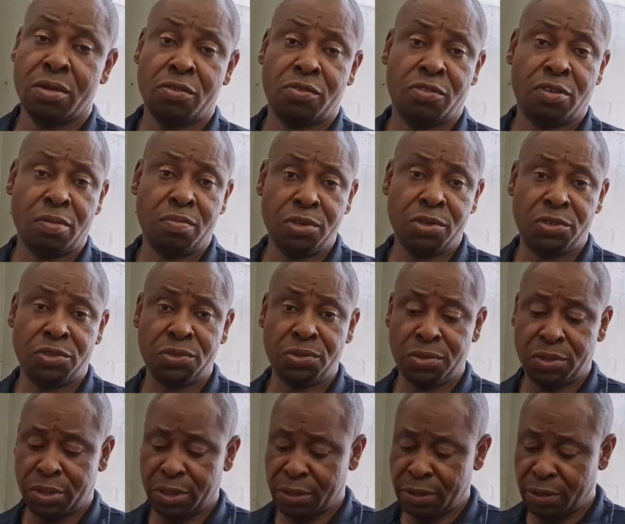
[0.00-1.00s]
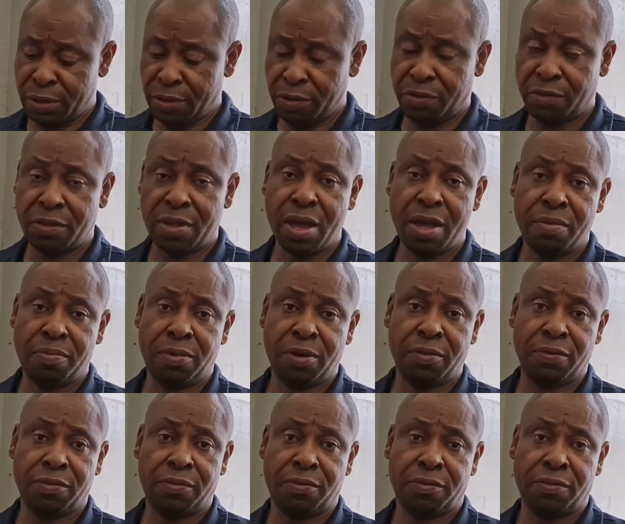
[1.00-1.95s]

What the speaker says: Troubleshooting this type of